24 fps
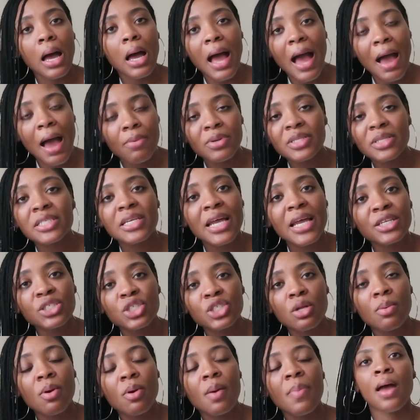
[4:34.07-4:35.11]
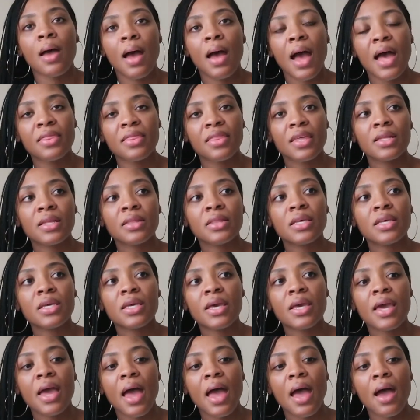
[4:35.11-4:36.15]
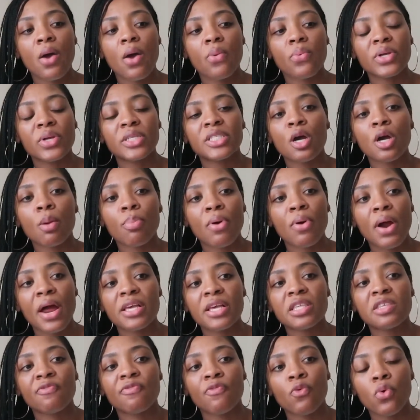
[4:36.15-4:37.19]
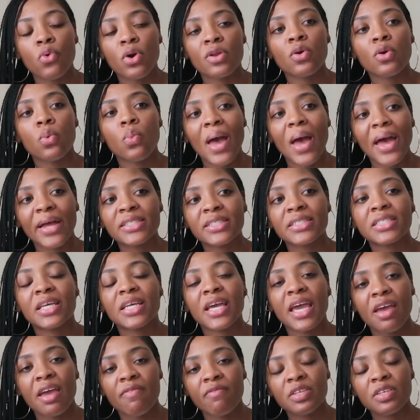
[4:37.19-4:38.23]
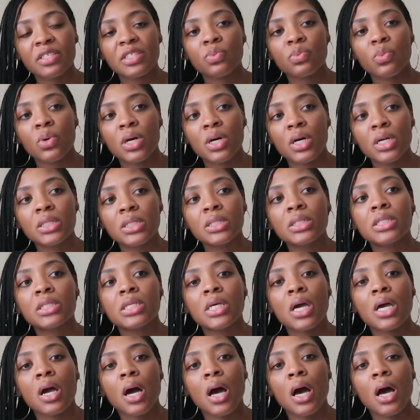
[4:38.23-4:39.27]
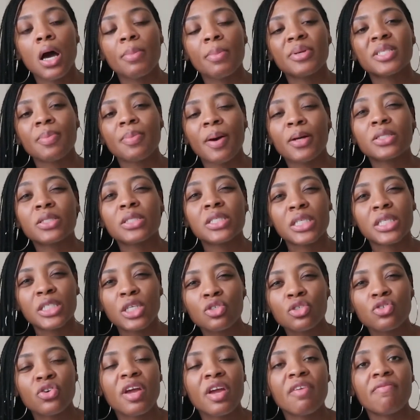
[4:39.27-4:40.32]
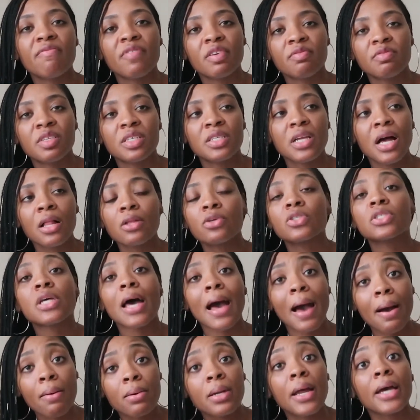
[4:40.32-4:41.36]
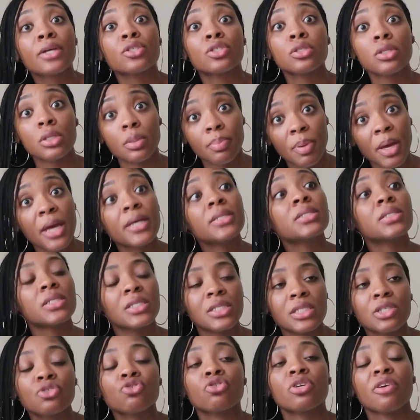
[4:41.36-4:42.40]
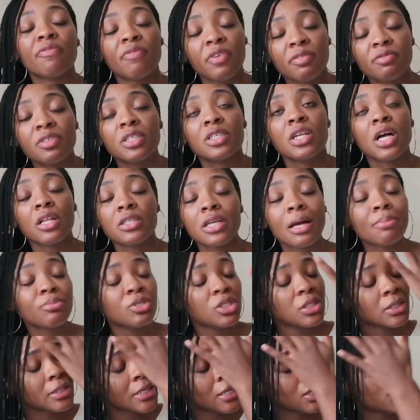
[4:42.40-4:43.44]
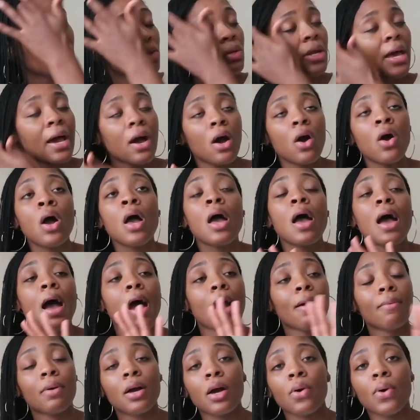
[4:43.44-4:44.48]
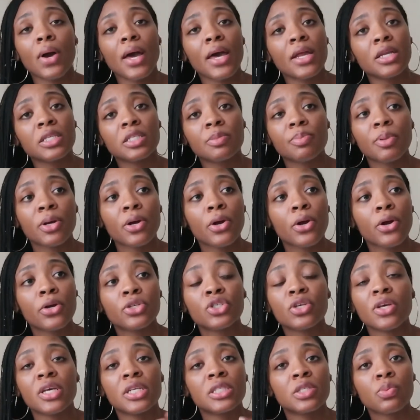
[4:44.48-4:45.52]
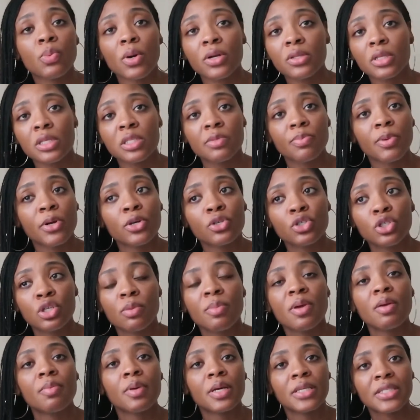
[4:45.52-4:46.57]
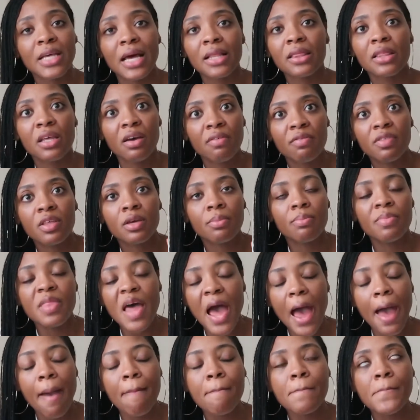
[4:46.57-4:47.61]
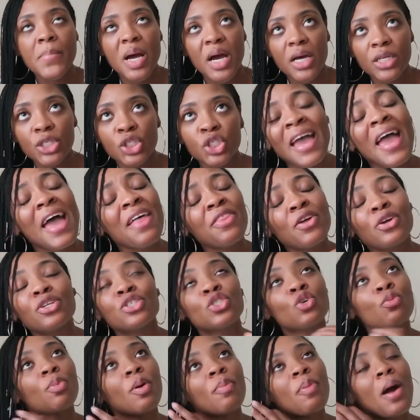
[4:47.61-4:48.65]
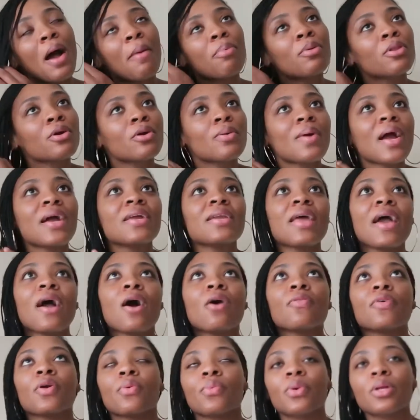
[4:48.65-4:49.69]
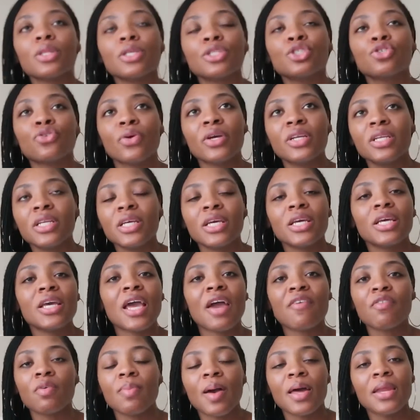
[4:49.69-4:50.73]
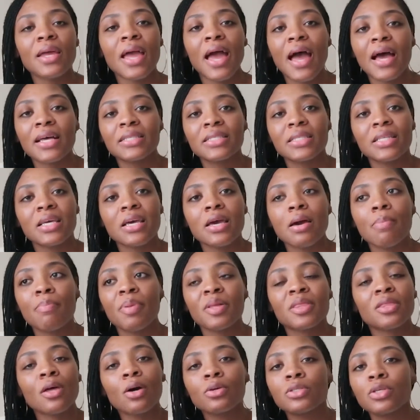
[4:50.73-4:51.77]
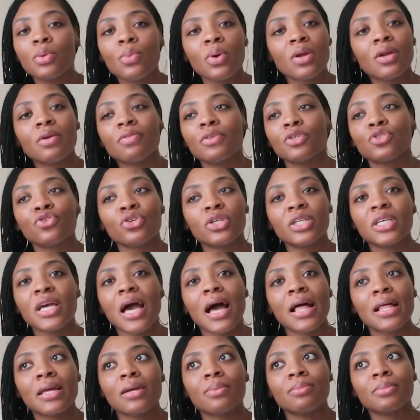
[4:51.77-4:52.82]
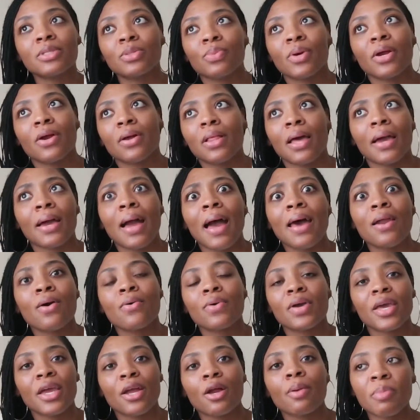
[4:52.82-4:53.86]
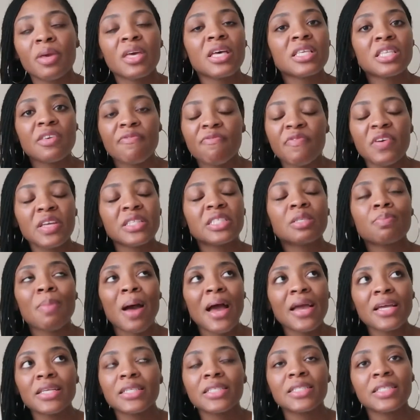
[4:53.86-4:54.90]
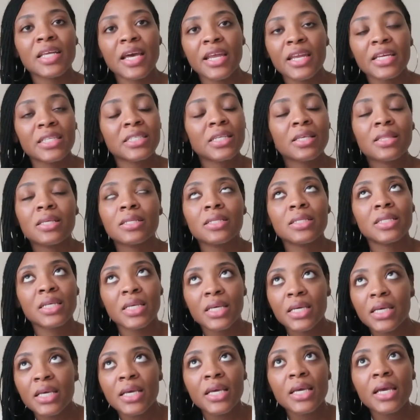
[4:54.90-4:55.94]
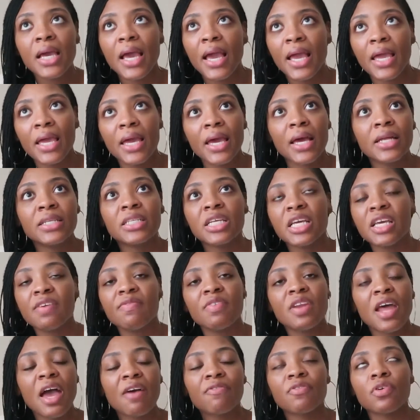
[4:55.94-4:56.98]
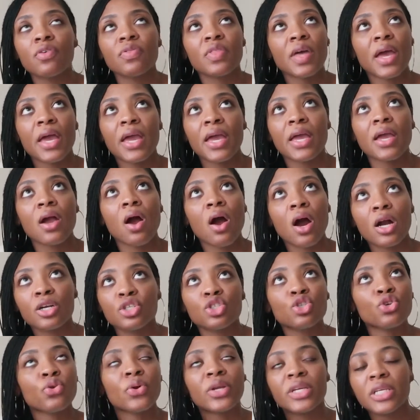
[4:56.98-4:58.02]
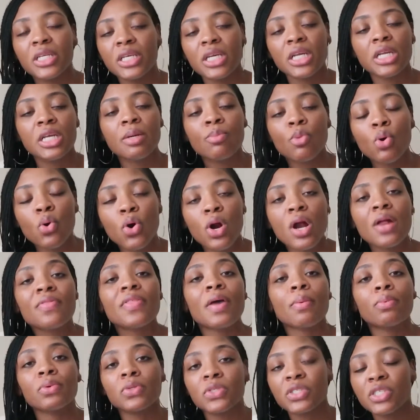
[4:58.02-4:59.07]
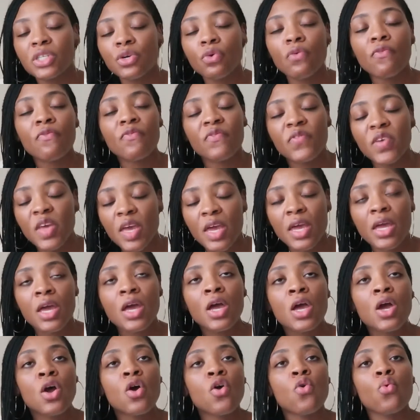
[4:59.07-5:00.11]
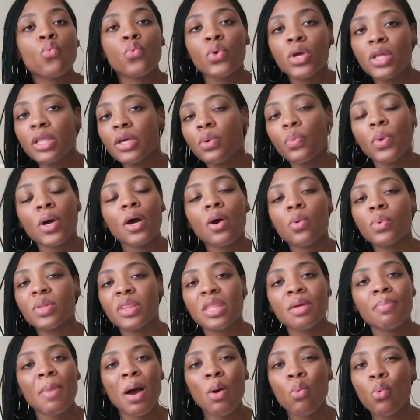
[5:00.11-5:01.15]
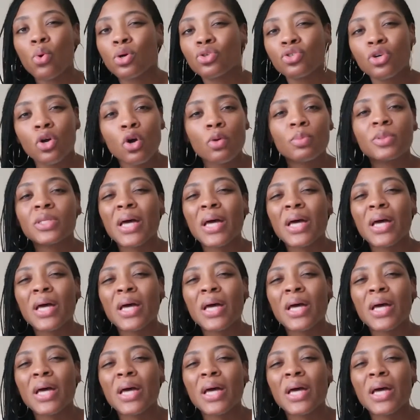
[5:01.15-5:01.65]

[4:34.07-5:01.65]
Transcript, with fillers: I would snatch them up. I think the retail price for the waxed canvas ones um, is about $615. I would actually pay $615. I'm just telling you now, I would go ahead and splurge. It's worth the splurge to me because I love them that much. And they're super popular right now. They're really trendy. Everybody has them, but those are one of the trendy items where like I don't care because it fits my aesthetic to the T. And even after they aren't trendy anymore, they will still fit really well within my wardrobe.